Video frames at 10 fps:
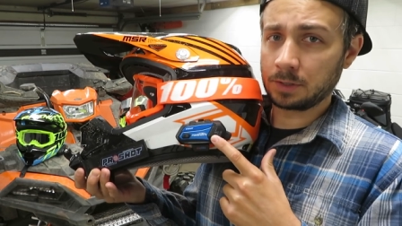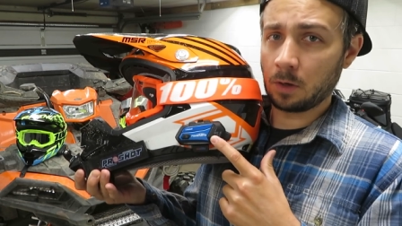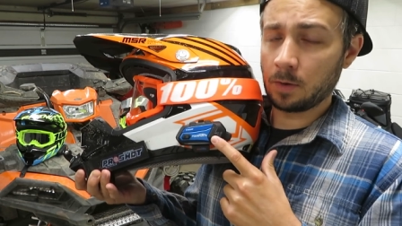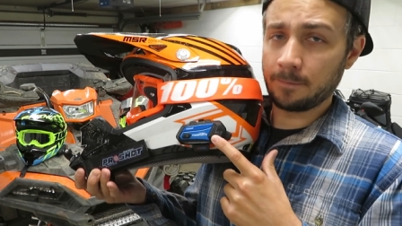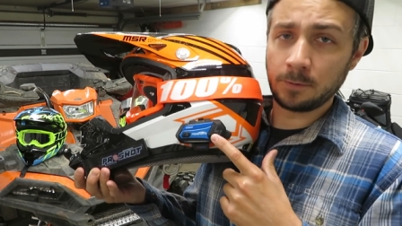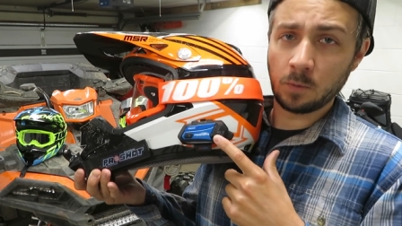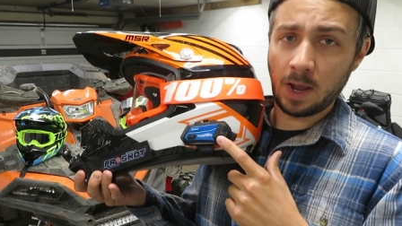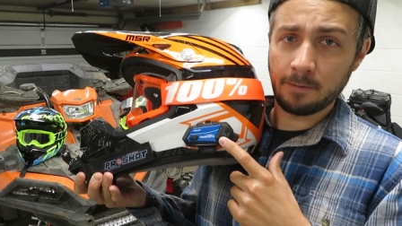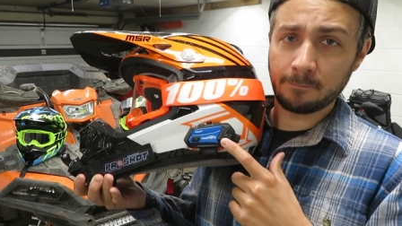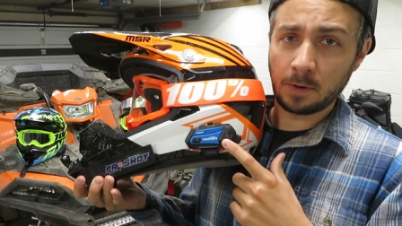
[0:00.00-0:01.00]
So if you
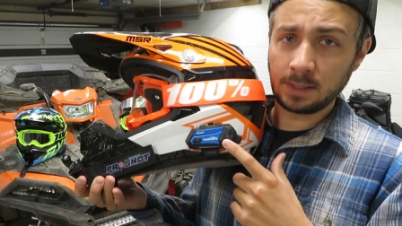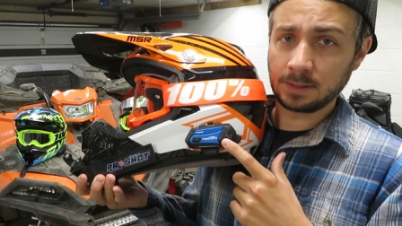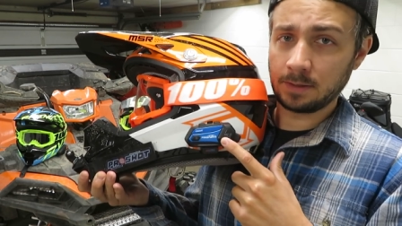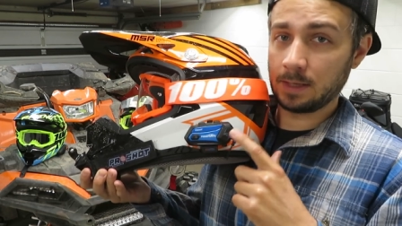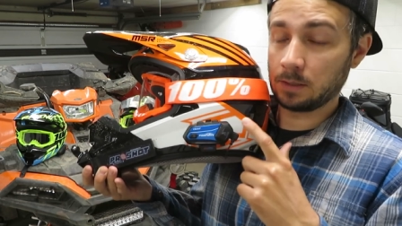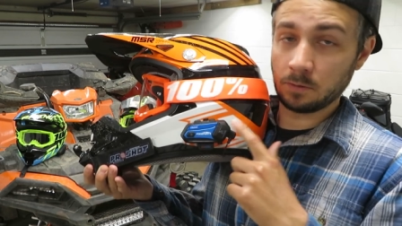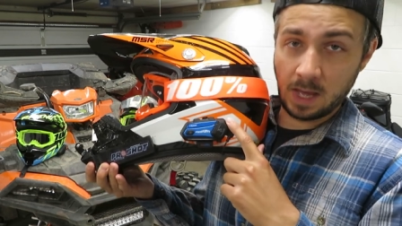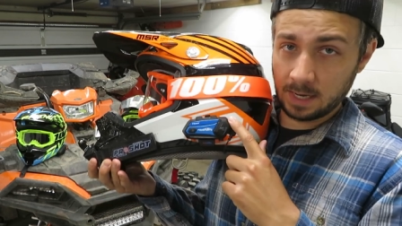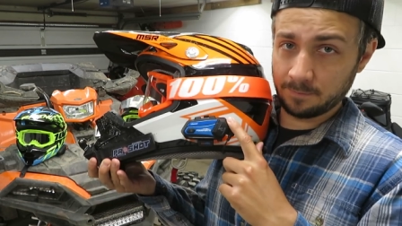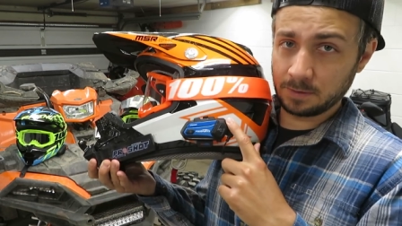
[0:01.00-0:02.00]
have friends that do
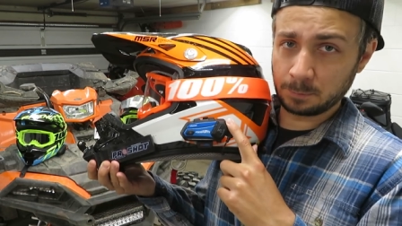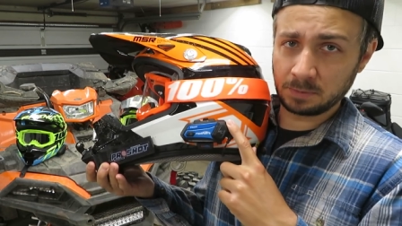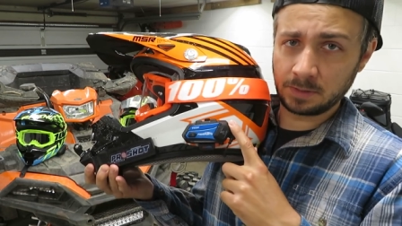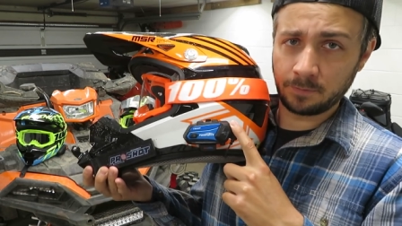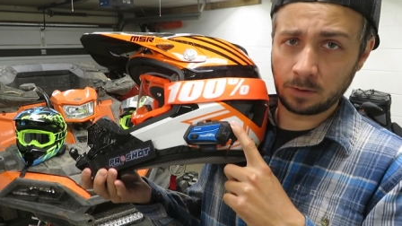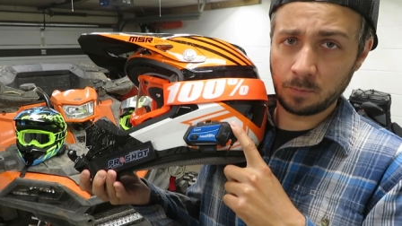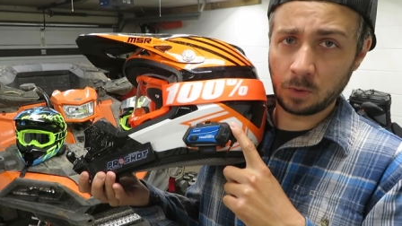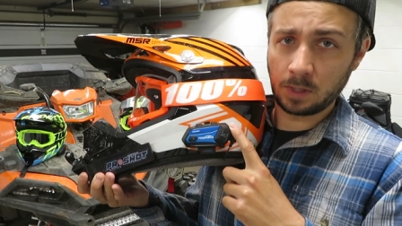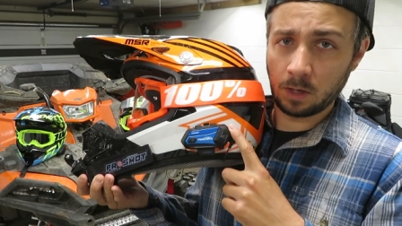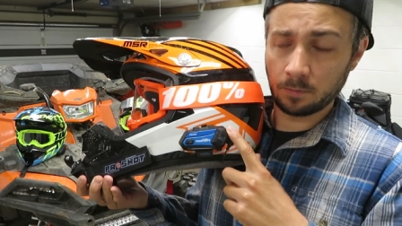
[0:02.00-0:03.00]
not have this specific
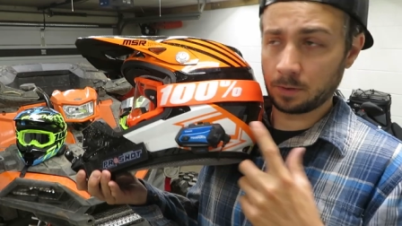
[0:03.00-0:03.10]
communicator,